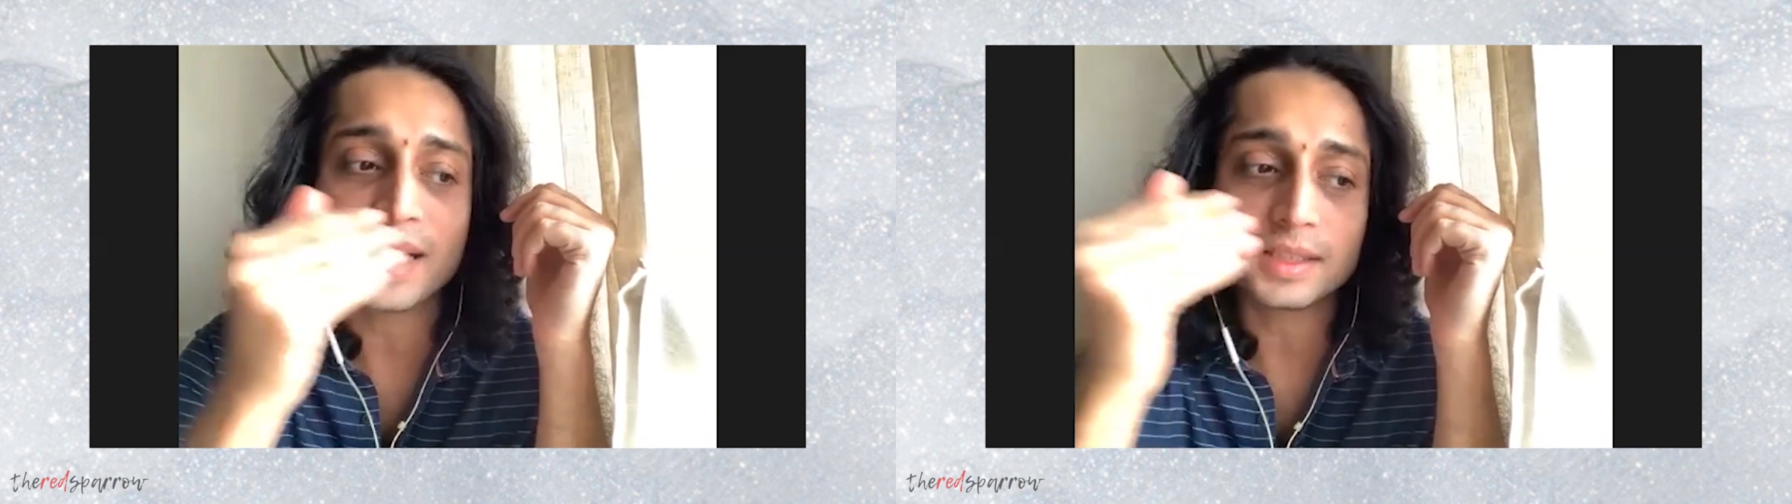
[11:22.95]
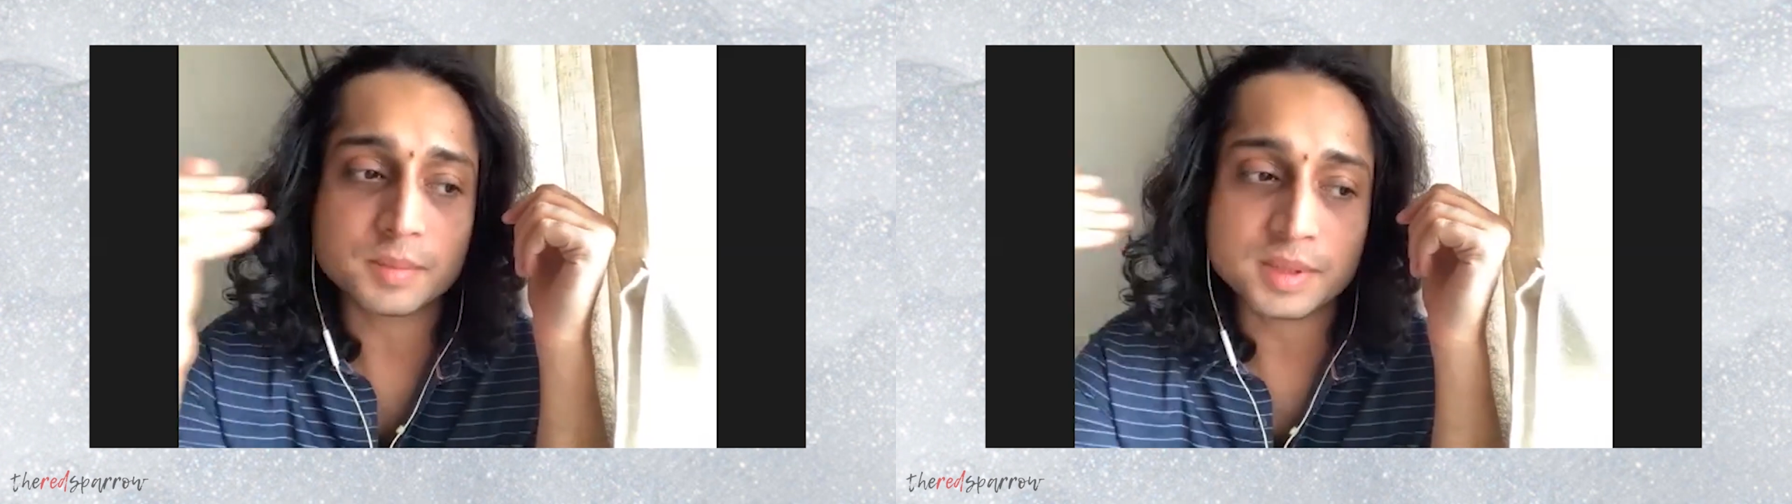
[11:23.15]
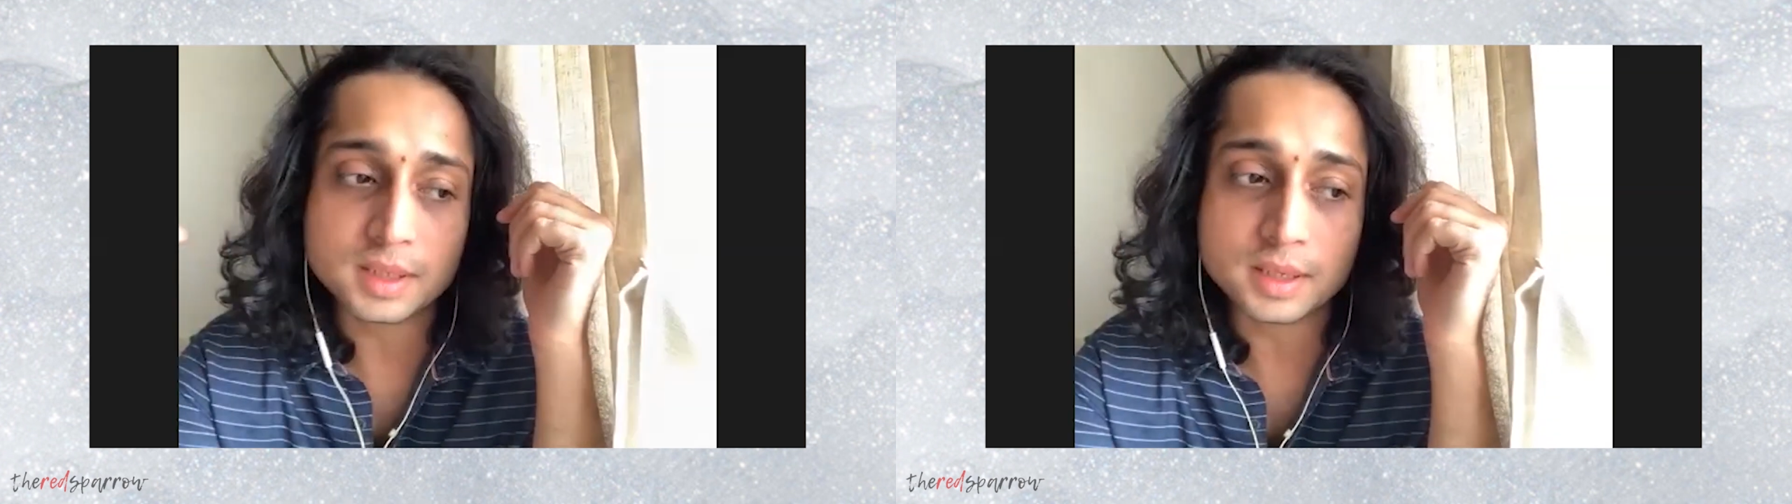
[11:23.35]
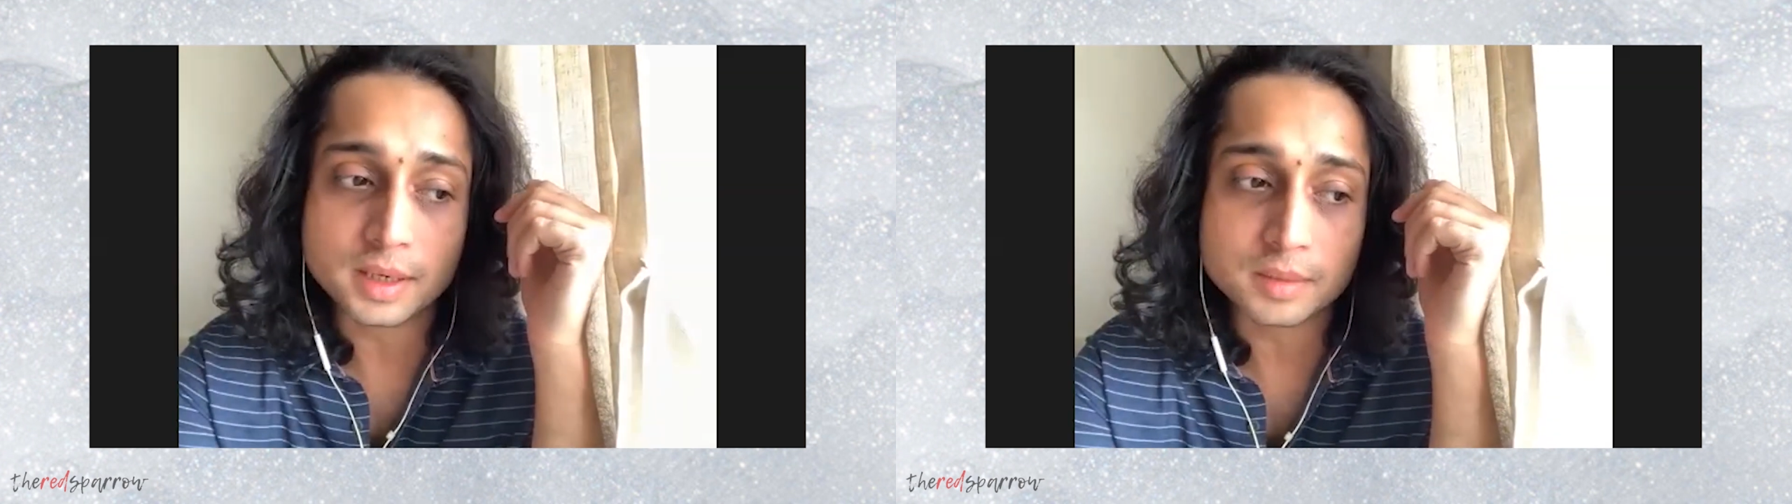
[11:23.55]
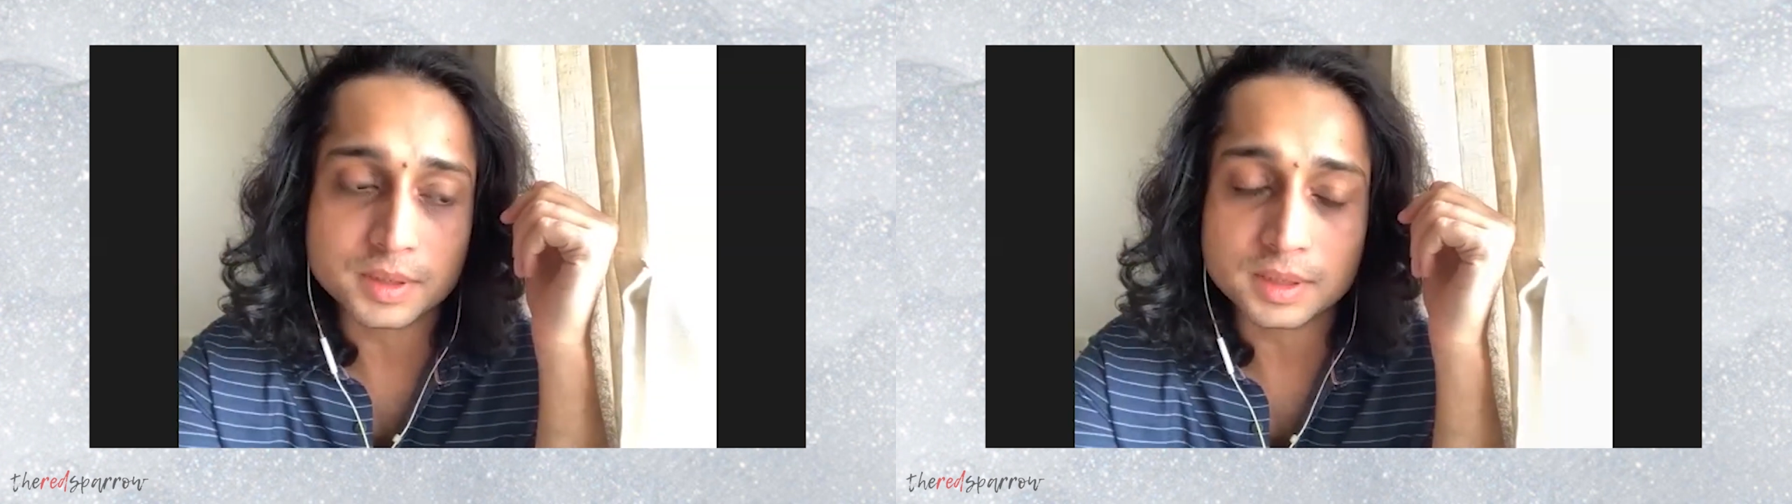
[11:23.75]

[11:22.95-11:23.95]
has some incredible